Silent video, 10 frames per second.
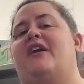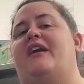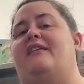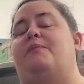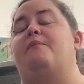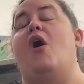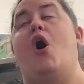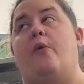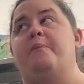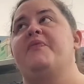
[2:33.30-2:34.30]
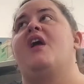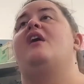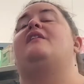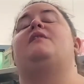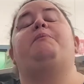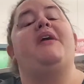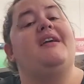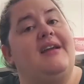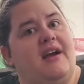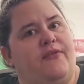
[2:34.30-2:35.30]
is. Oh,
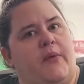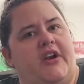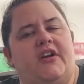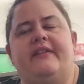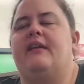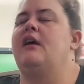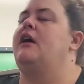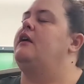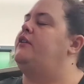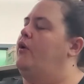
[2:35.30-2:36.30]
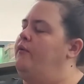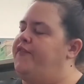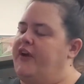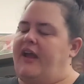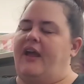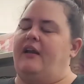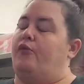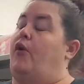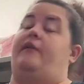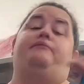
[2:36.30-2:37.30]
speaking of winners, don't forget,
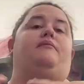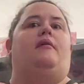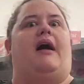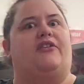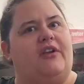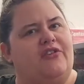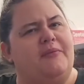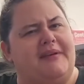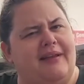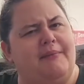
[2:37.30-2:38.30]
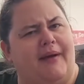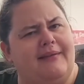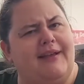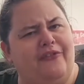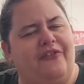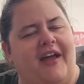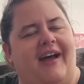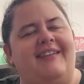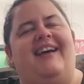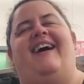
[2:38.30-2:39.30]
well, actually I should be telling myself that,